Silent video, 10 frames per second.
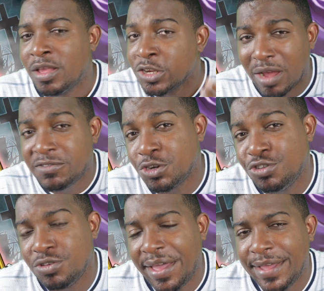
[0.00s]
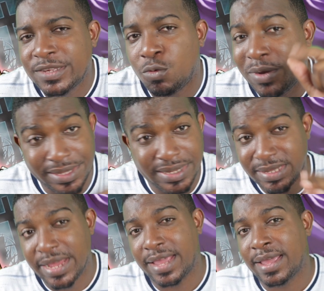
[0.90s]
So I'm showing you guys what this
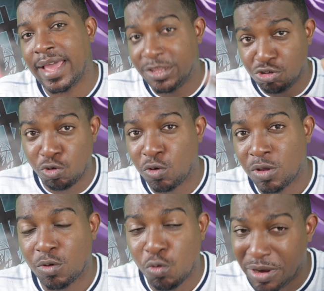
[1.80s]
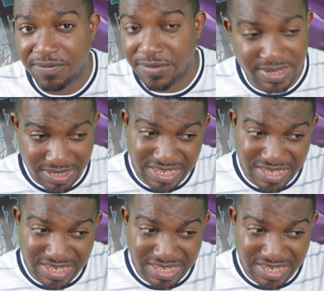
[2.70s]
deck can do going first,